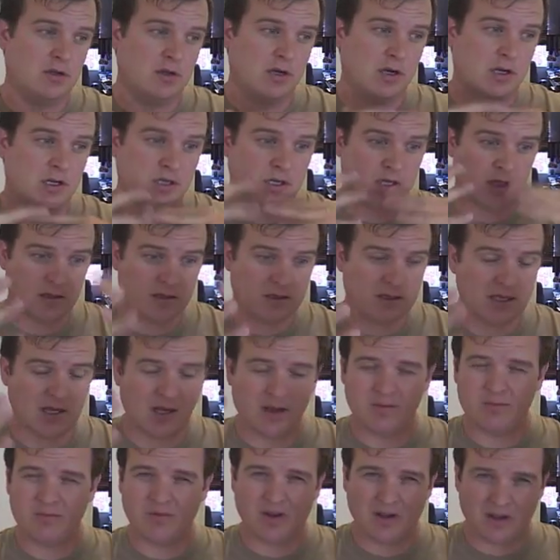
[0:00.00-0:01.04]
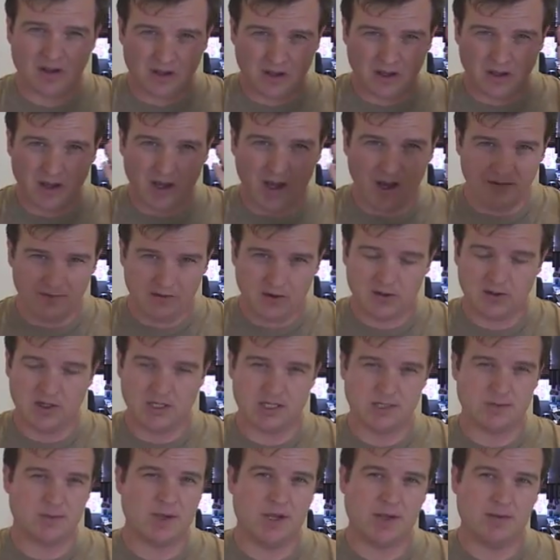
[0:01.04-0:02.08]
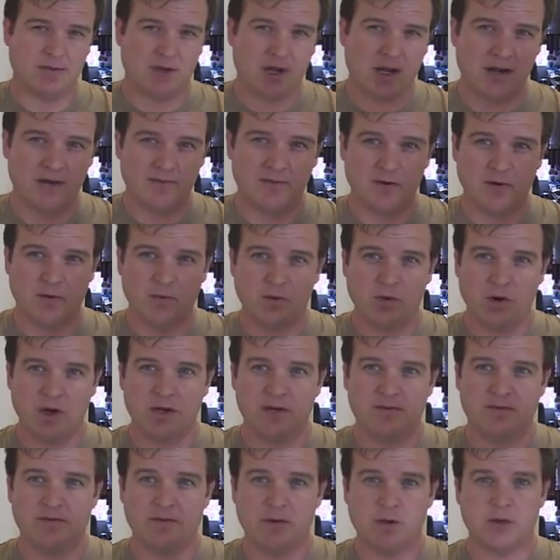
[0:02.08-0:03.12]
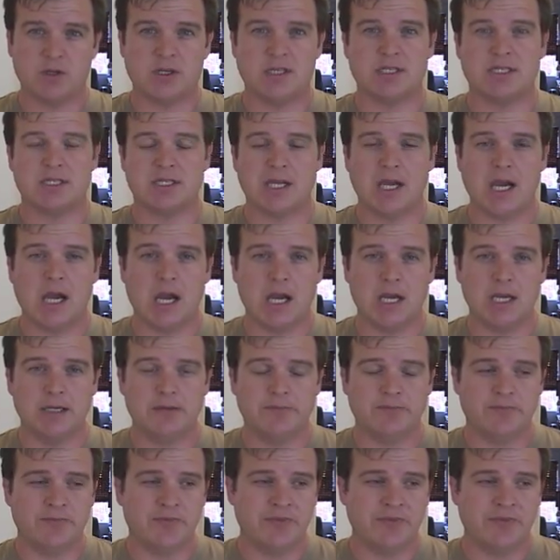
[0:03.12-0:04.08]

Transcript: another something, I've already explained I'm kind of a one-focused guy.